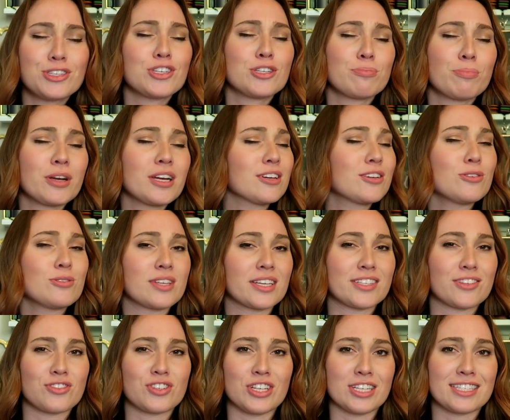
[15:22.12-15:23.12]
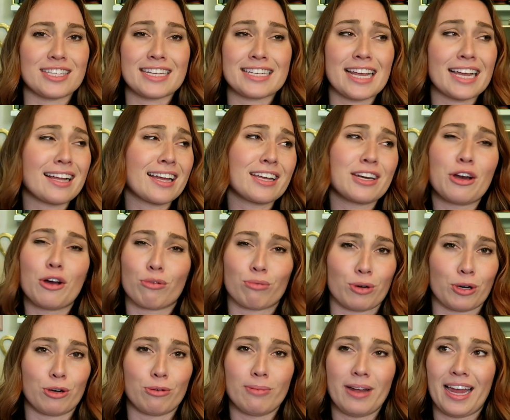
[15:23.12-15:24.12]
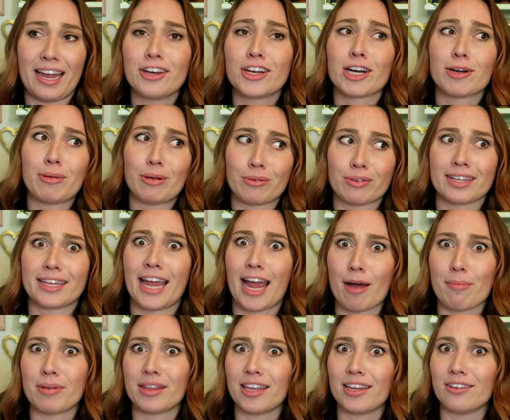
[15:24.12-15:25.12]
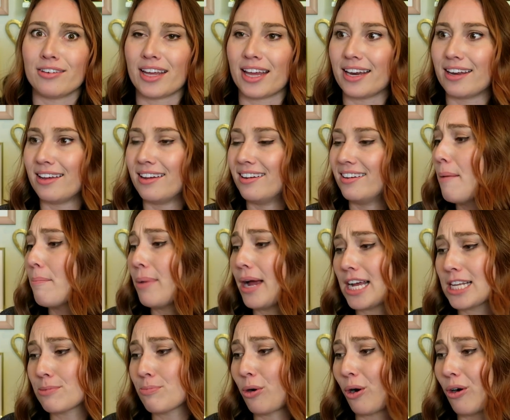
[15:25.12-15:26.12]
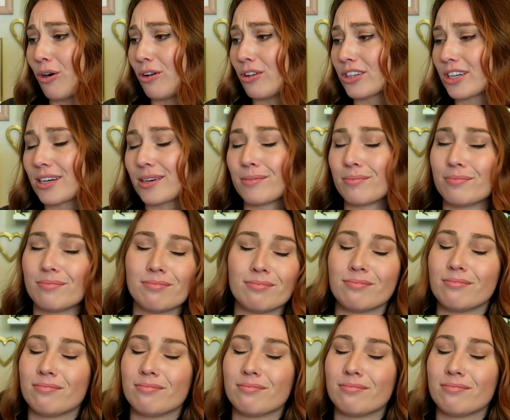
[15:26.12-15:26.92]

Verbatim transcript: but just bring two sets of sheets. They take like no room, and you're gonna be really happy that you did. Passport holder.